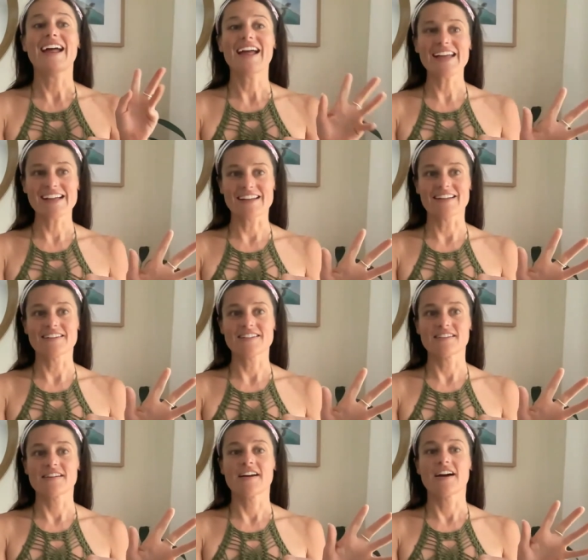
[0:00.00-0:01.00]
And
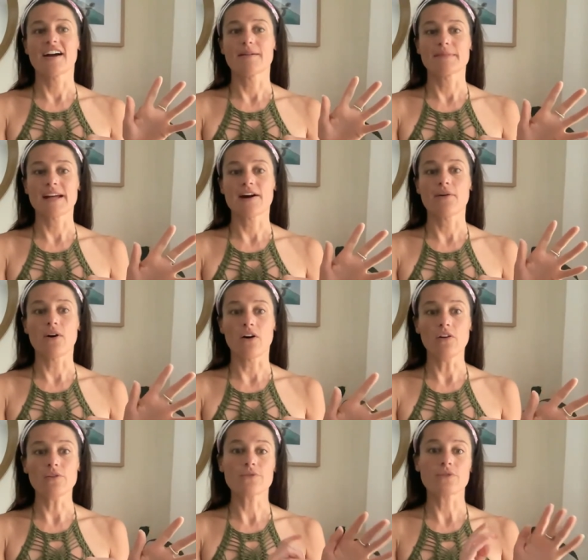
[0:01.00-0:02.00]
I'm now
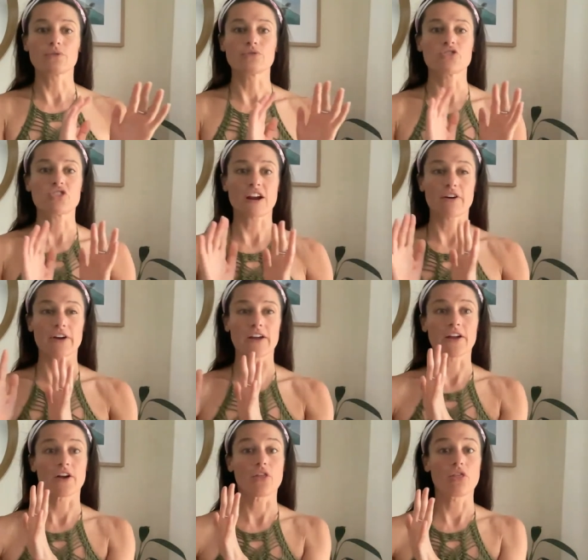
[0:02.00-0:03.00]
also
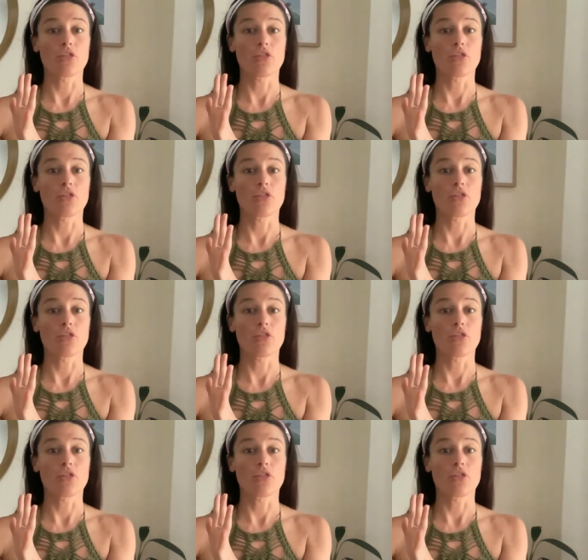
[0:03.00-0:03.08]
sharing